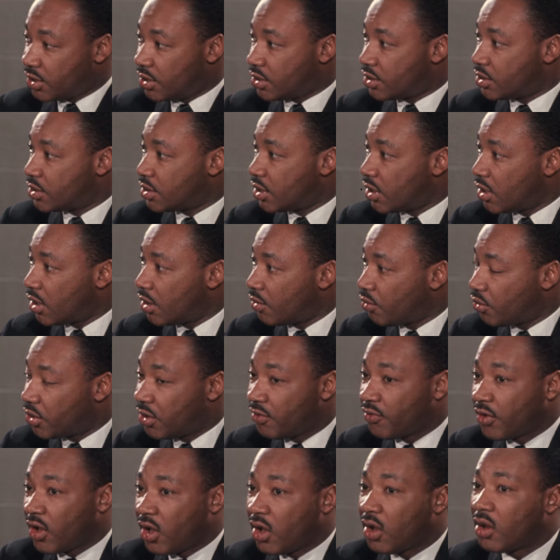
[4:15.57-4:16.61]
This
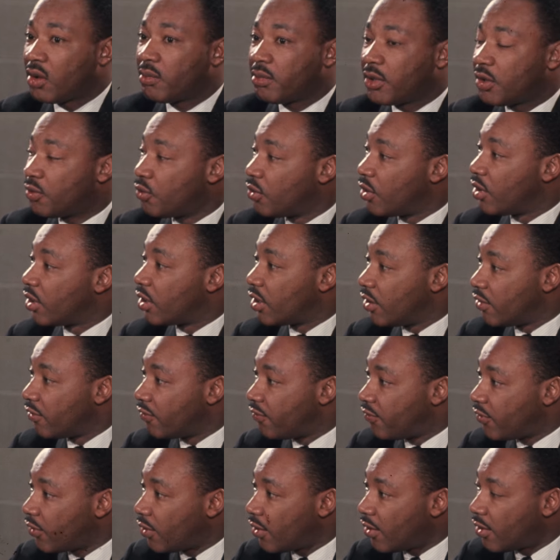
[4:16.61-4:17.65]
we've all been working
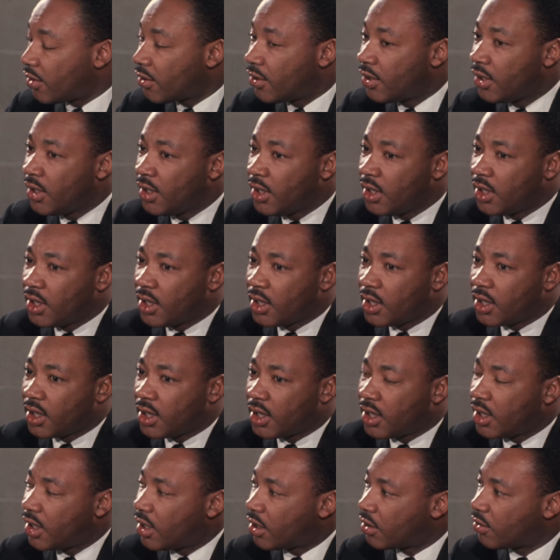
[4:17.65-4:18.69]
for
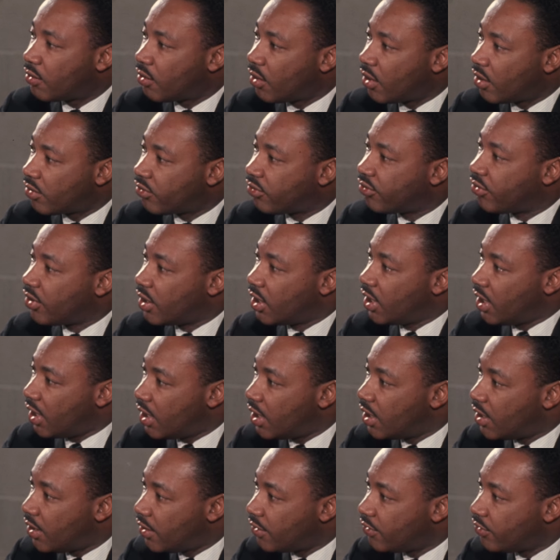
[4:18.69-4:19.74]
across the
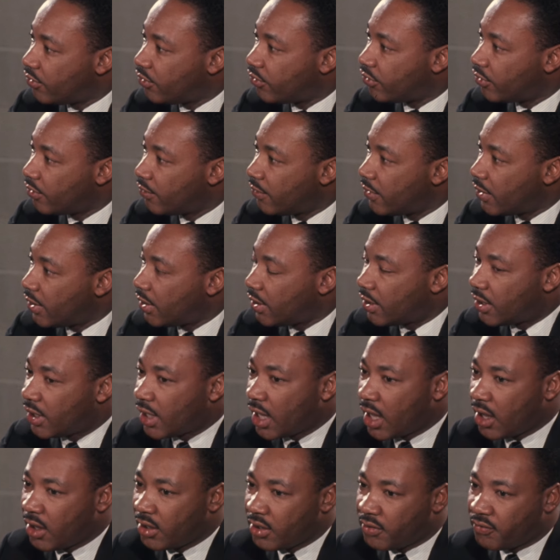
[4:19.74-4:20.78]
years.
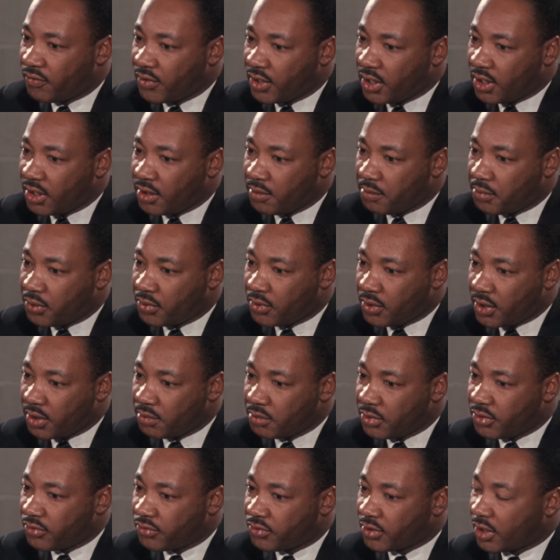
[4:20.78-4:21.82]
Now, if at any point
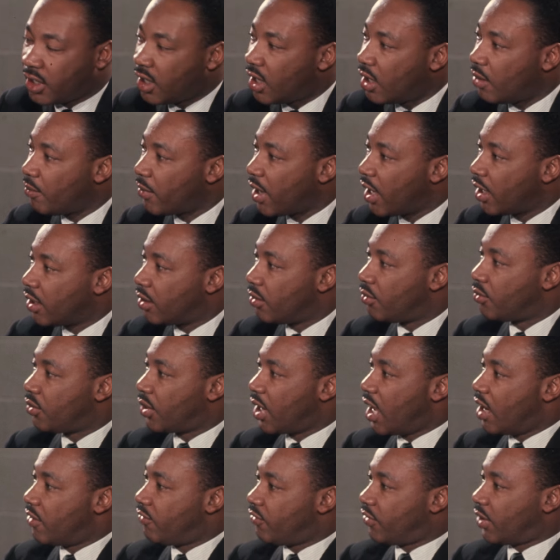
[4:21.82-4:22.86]
Mr. Carmichael would
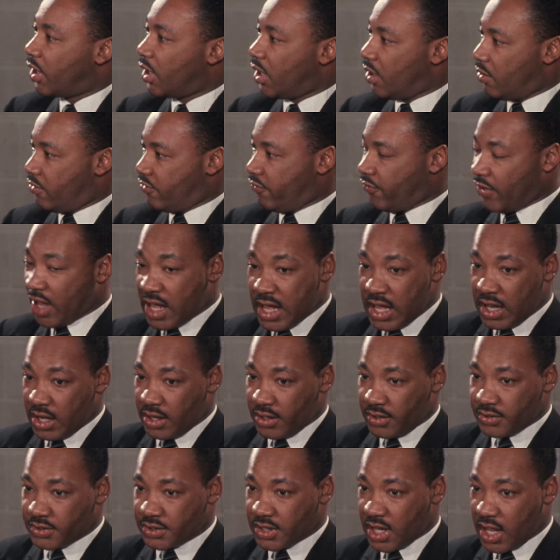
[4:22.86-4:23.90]
advocate
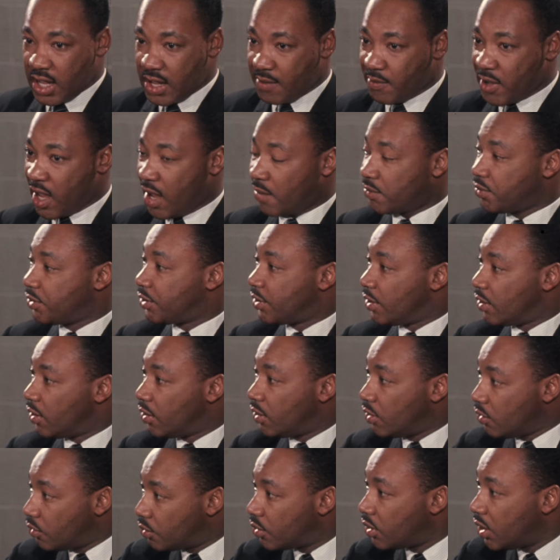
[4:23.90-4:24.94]
violence, I'm
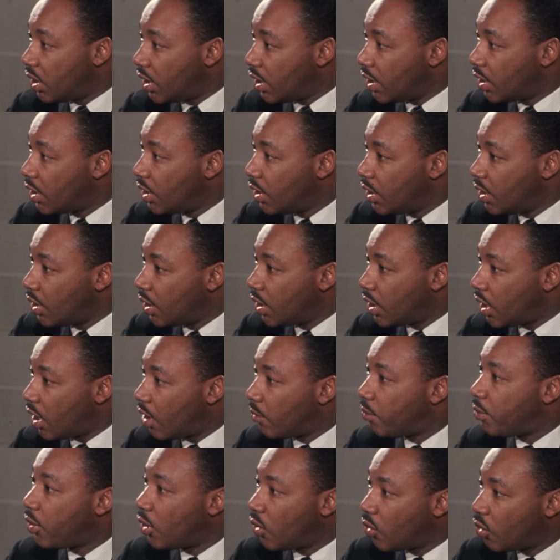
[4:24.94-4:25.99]
absolutely
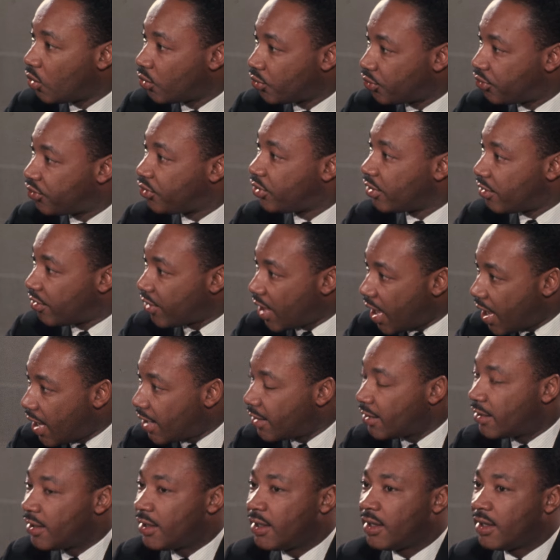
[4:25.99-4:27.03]
opposed to that.